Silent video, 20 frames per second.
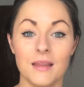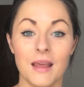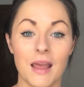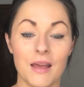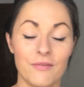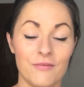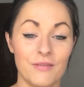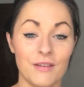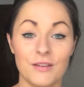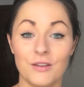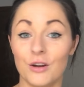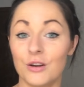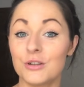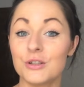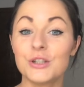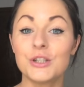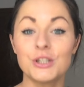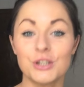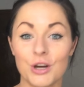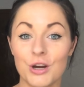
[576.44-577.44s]
If they
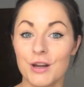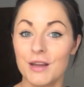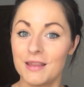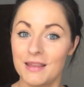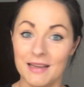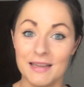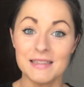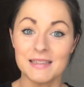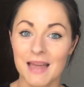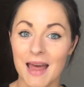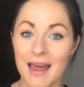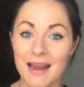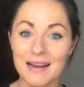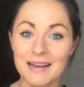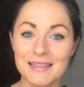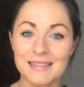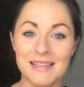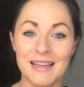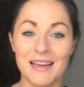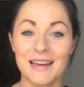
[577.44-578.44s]
don't show you these
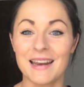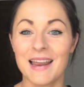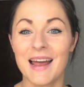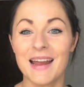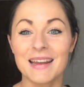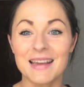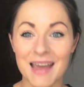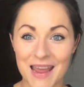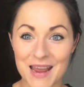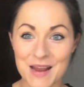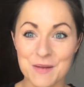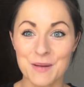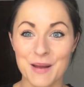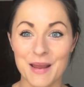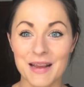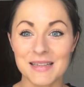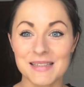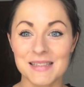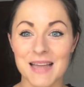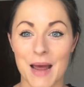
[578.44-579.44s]
eggs in like 8
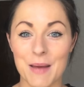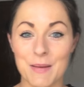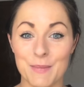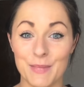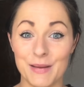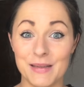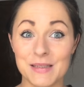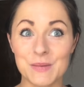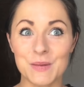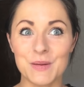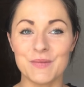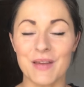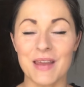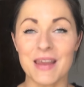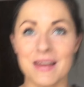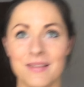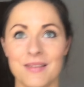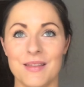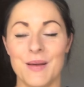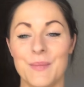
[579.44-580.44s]
weeks time, it means we've
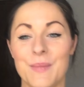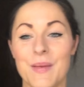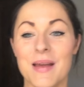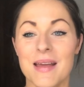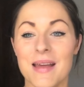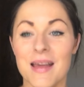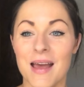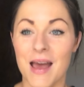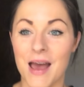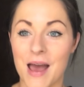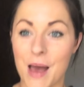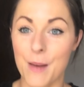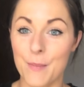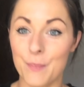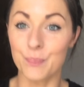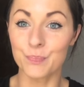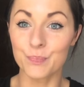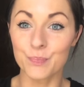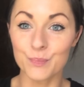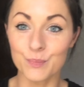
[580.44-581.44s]
eaten them.
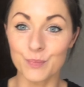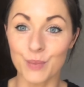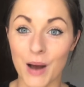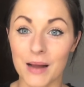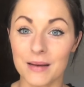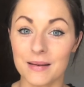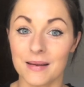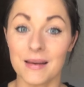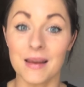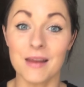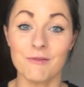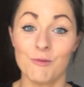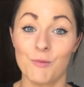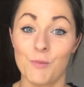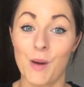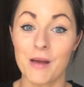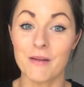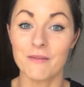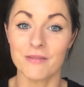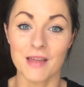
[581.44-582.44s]
But I didn't
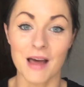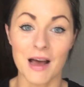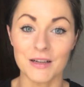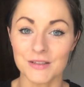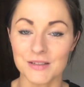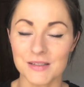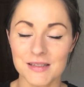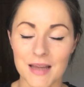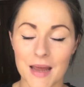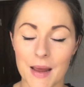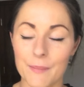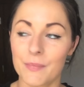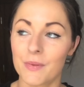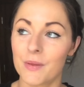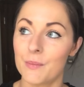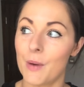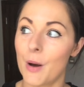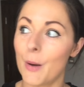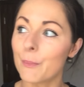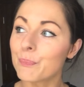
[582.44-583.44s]
even wait for that, I just taped
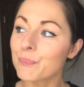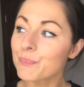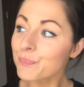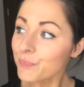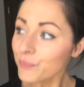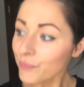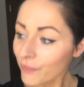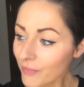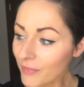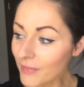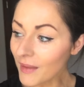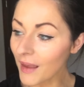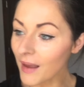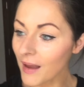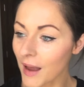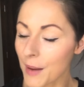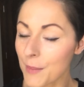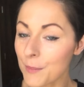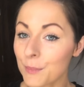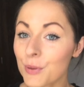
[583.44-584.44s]
them up.
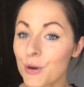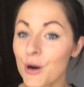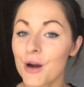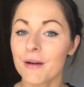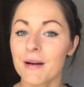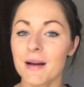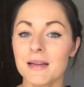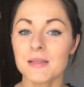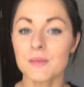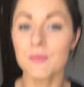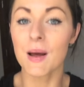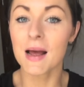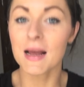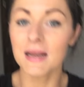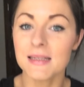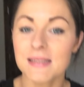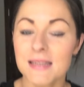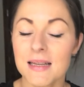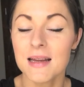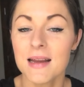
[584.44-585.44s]
Progress
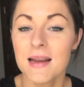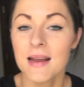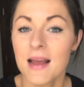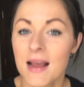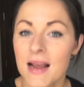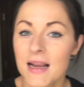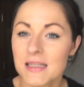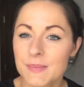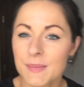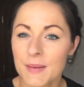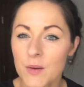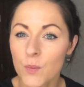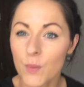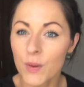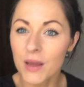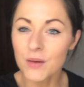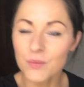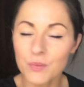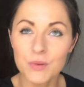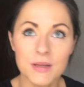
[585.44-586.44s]
wise, it's been a
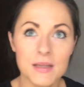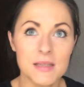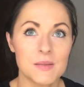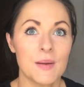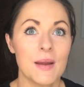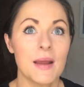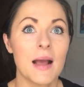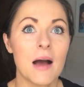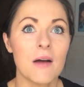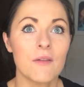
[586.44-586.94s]
weird one this week.